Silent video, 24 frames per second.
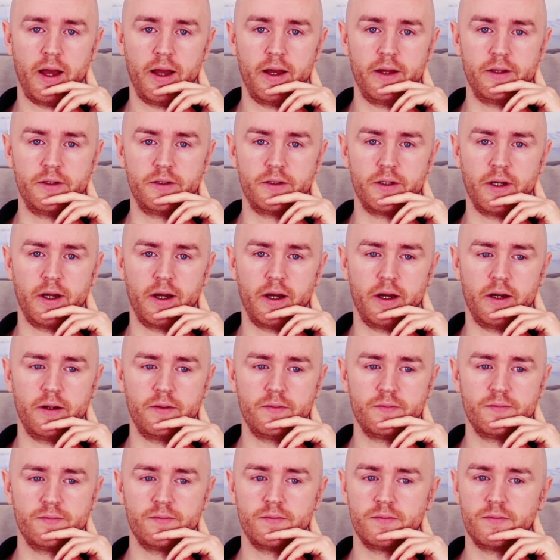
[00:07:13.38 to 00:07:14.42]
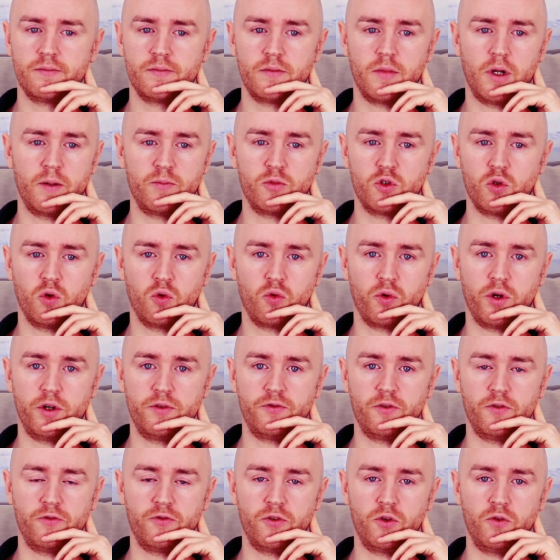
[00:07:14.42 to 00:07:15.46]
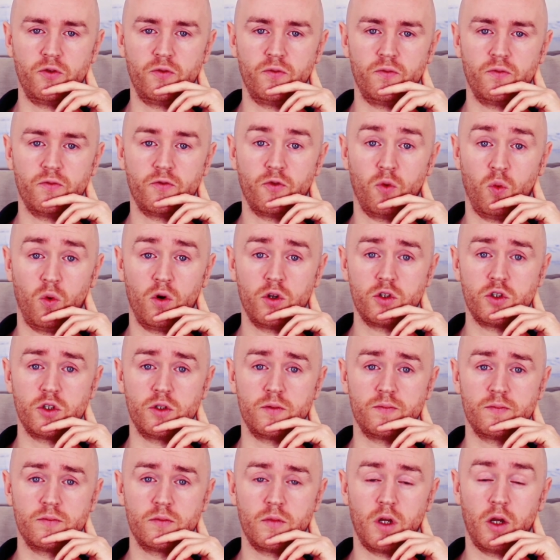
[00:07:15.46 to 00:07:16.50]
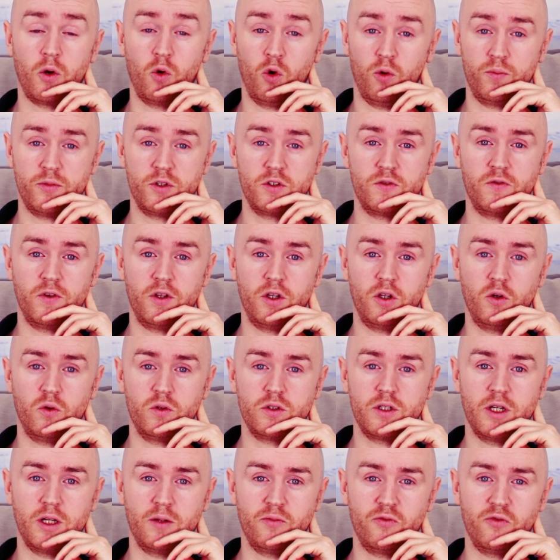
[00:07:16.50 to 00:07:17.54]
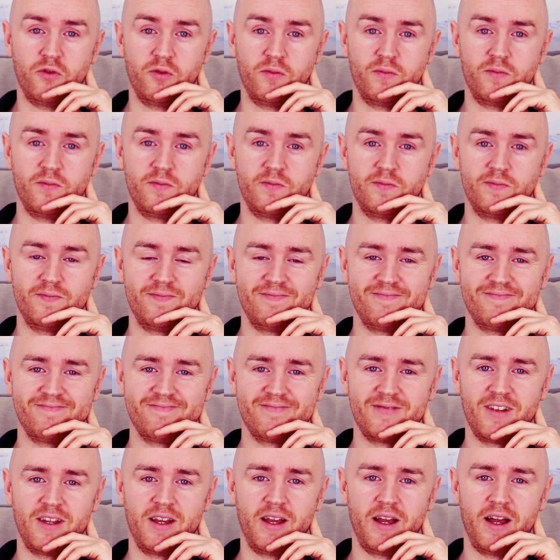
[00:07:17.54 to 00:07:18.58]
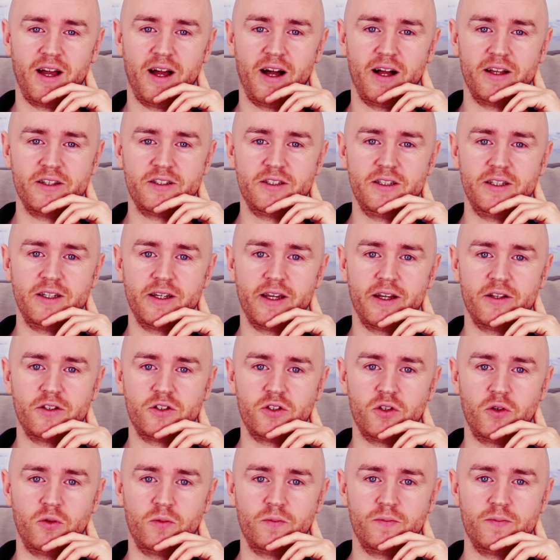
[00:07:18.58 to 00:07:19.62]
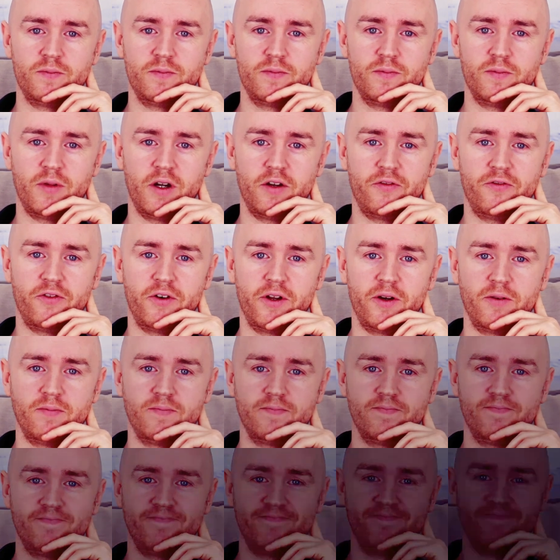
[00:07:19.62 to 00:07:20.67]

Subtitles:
And I'm so grateful for you for watching. I hope this video was helpful. I'll see you again soon. Bye for now.